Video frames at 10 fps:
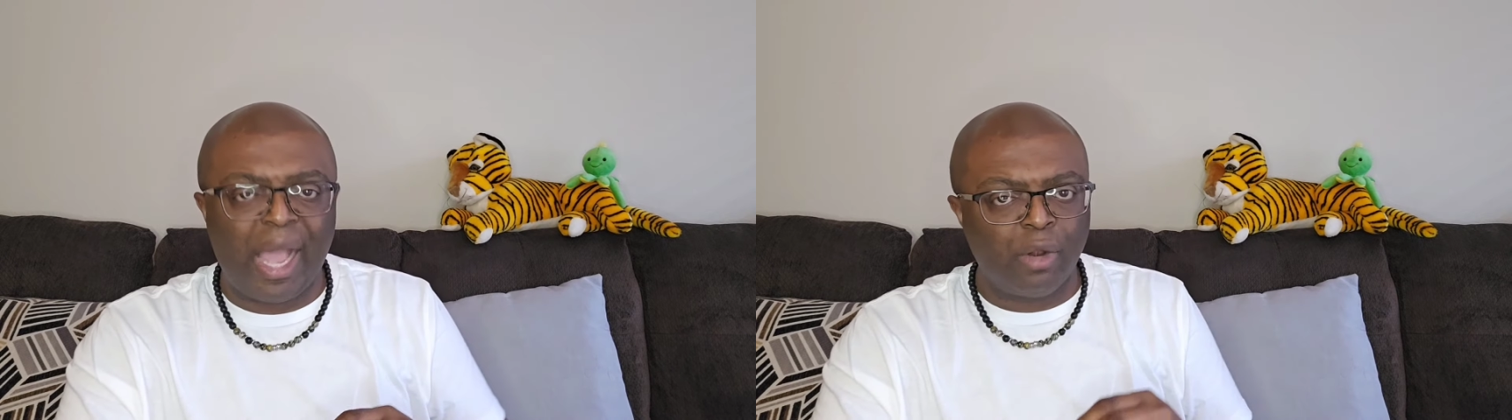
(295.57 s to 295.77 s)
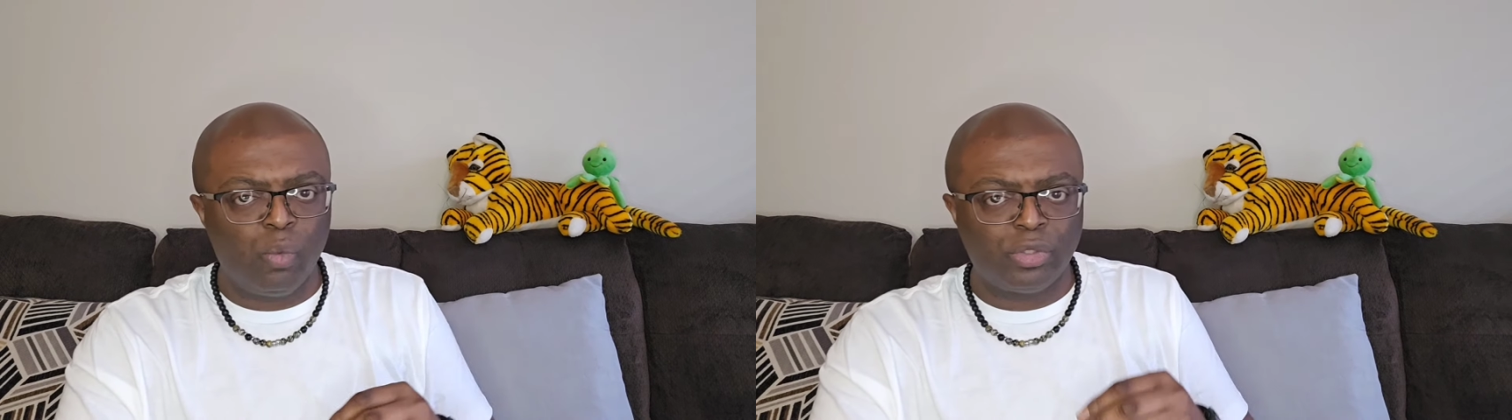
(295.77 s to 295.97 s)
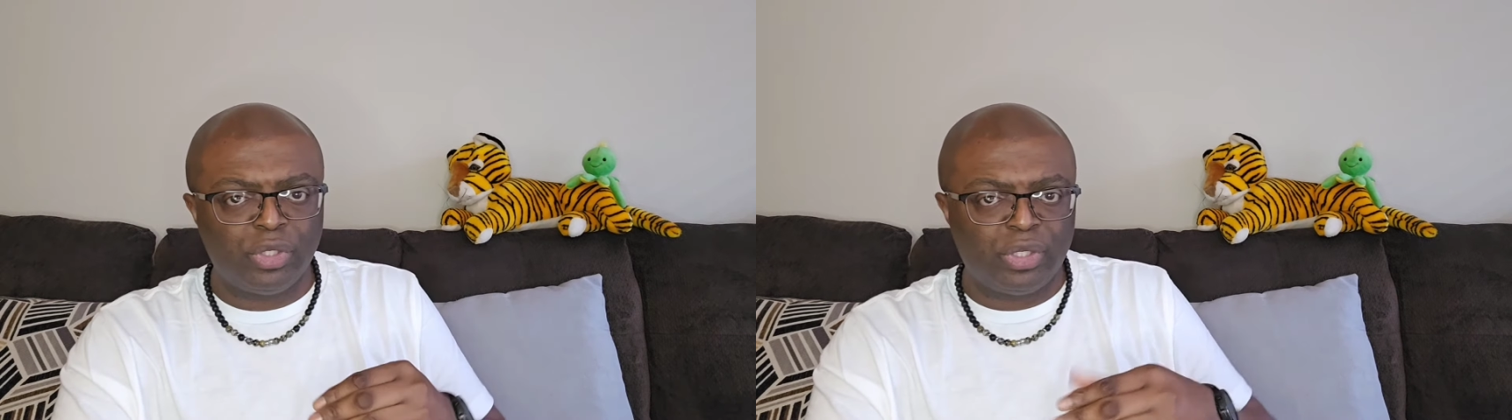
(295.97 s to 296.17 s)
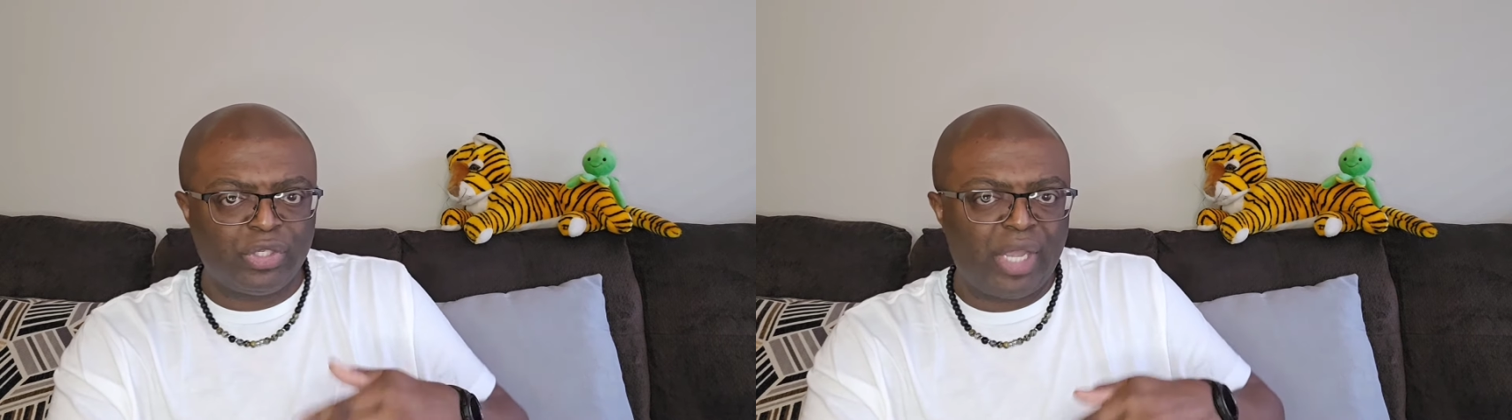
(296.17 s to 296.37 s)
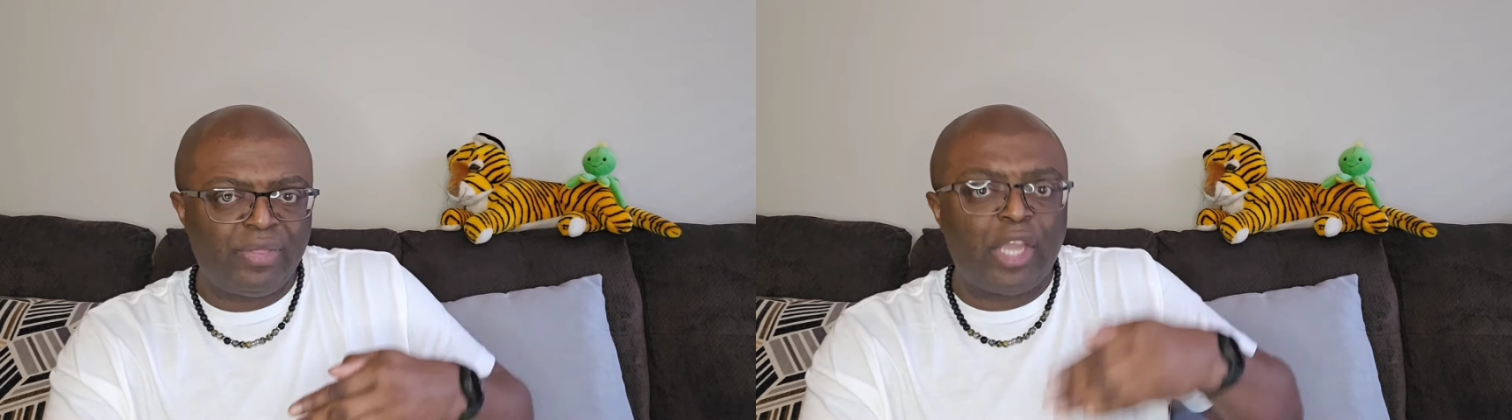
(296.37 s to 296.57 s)
I don't want you to
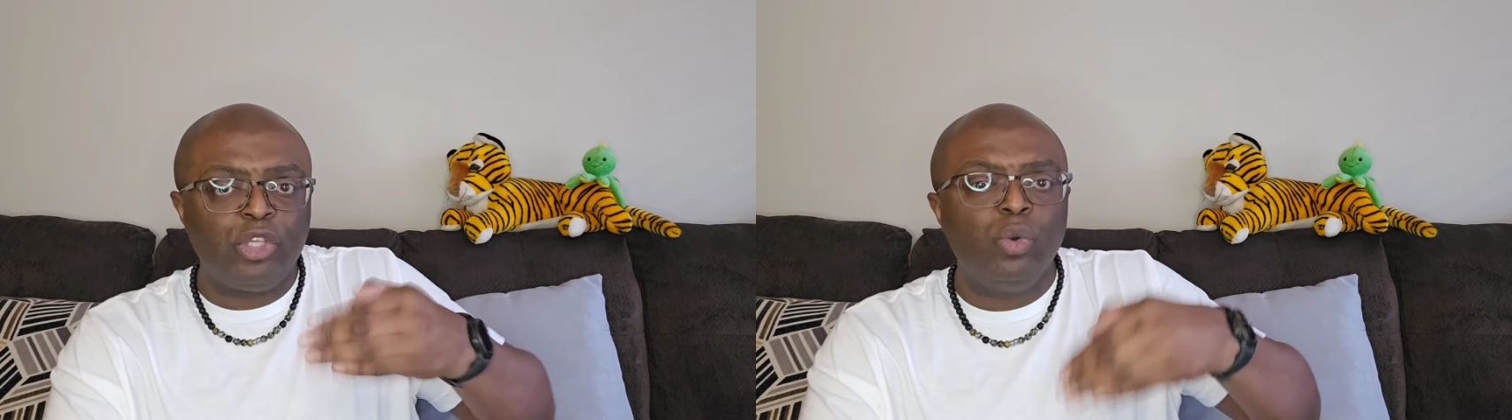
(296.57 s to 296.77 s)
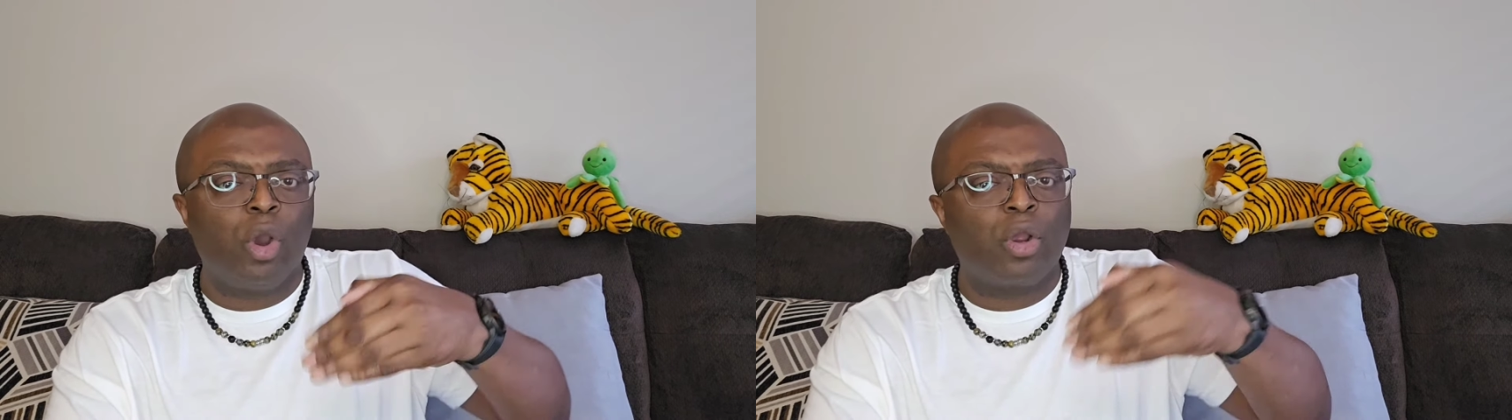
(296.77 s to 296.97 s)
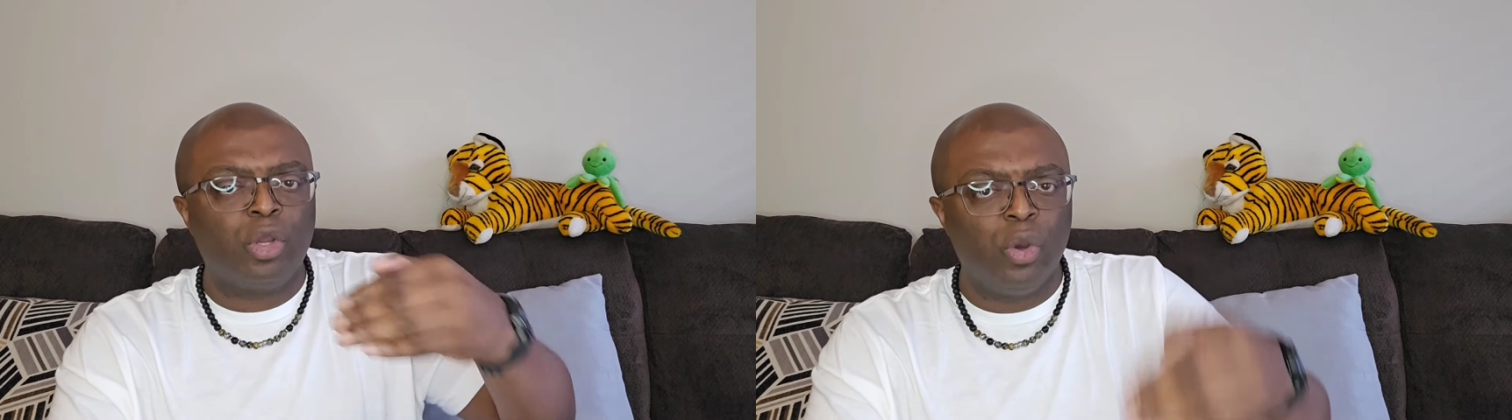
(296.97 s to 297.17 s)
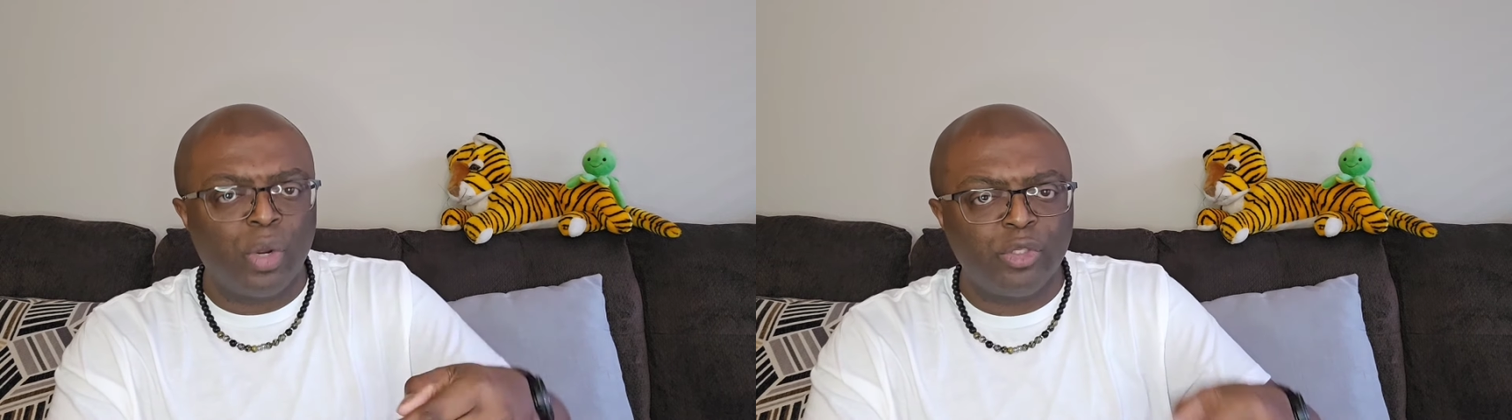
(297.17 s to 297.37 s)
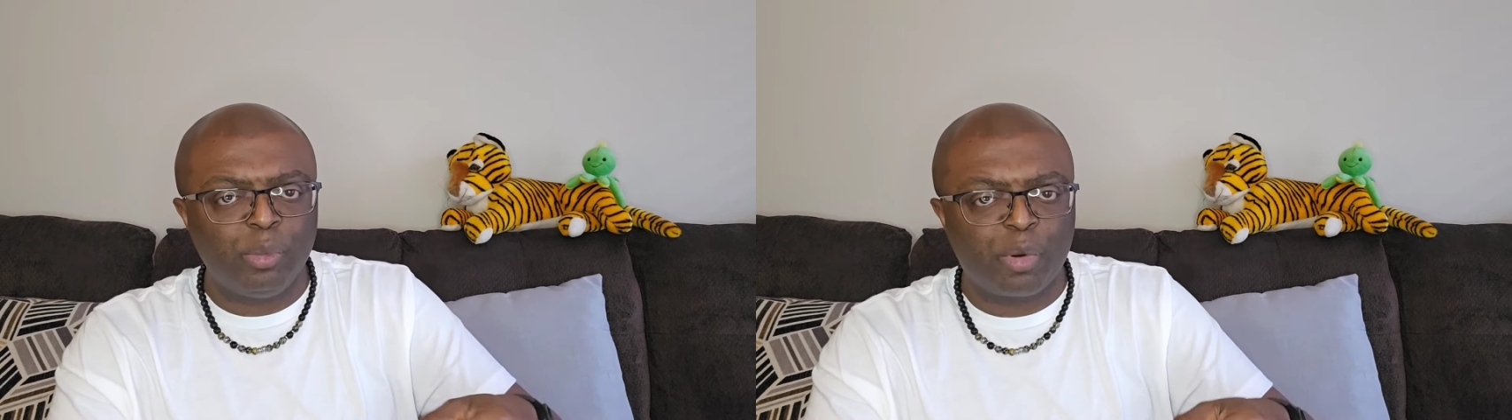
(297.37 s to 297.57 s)
say that you are
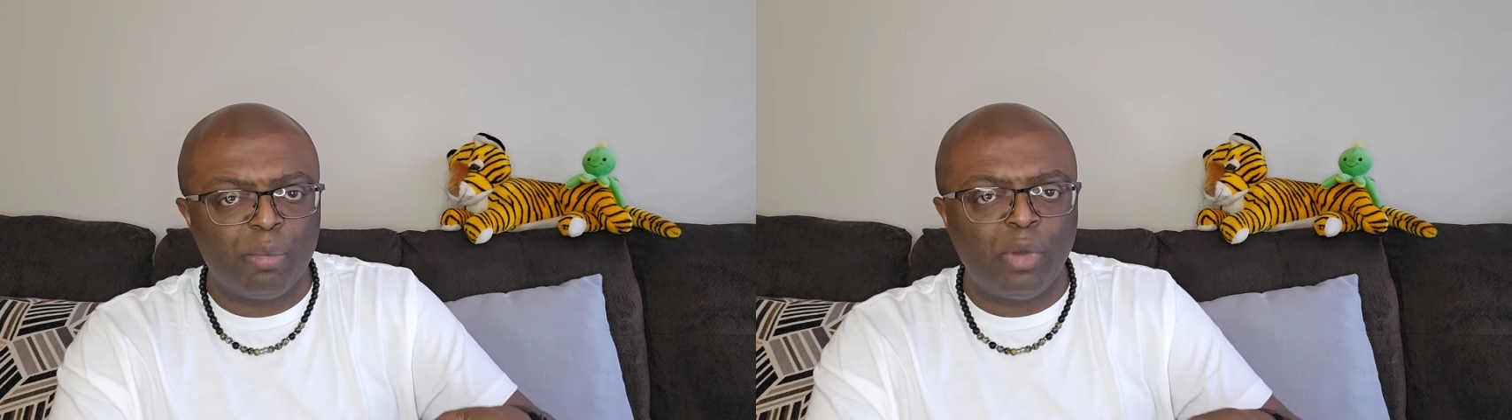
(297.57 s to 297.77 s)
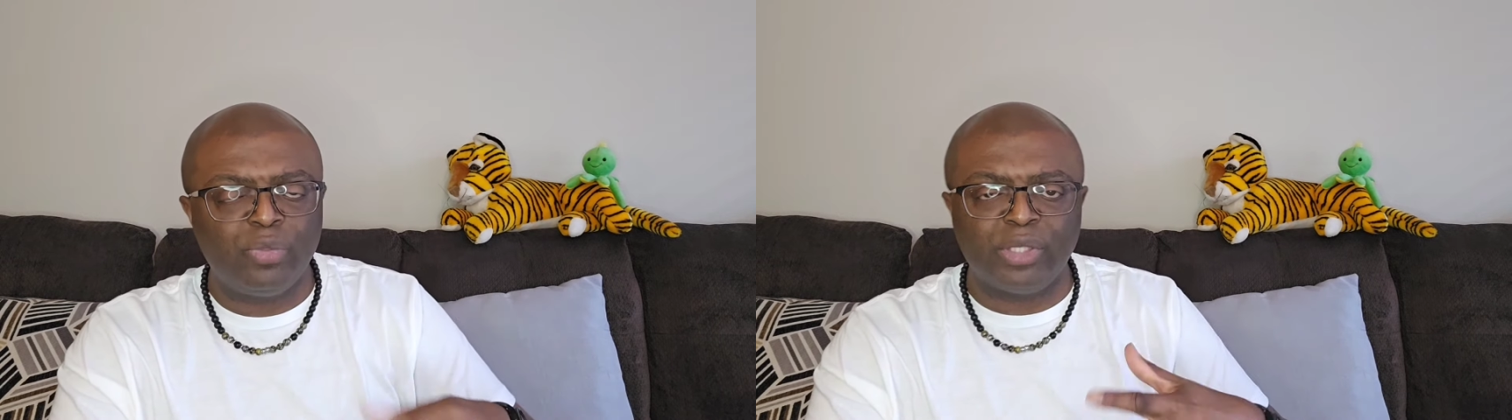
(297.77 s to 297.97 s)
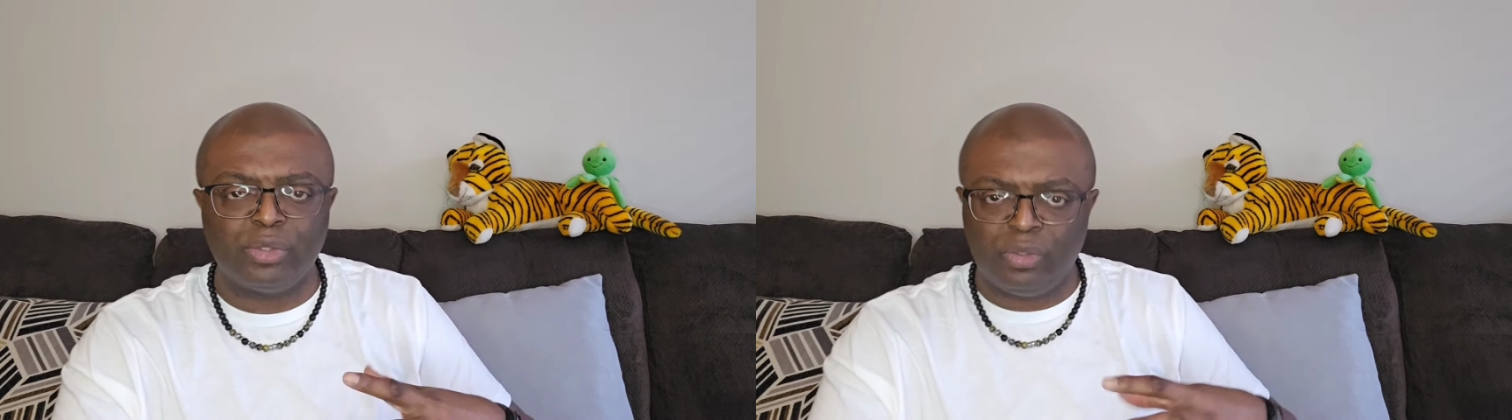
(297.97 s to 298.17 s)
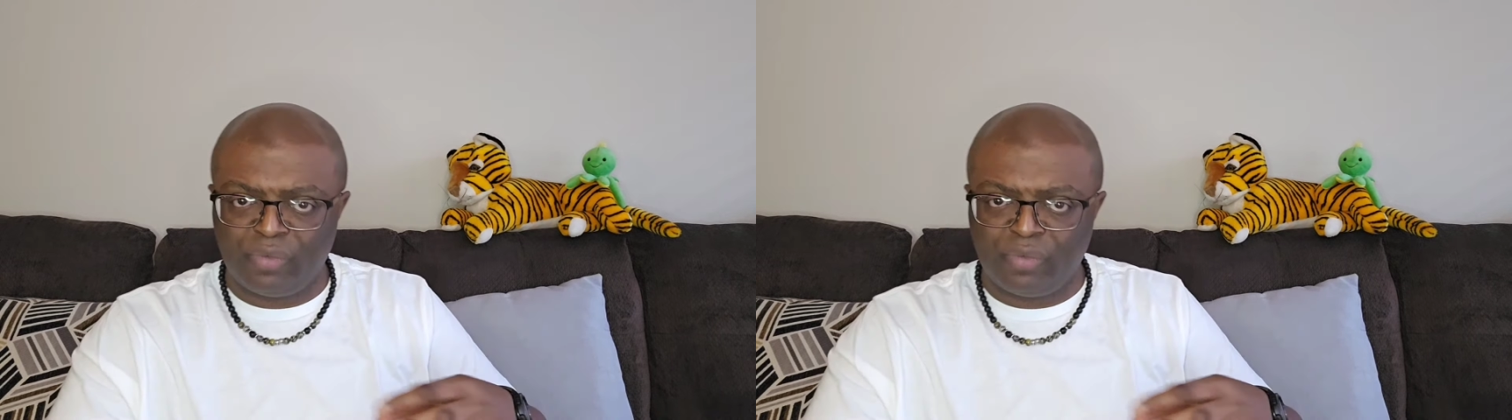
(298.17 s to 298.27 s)
going to promote this.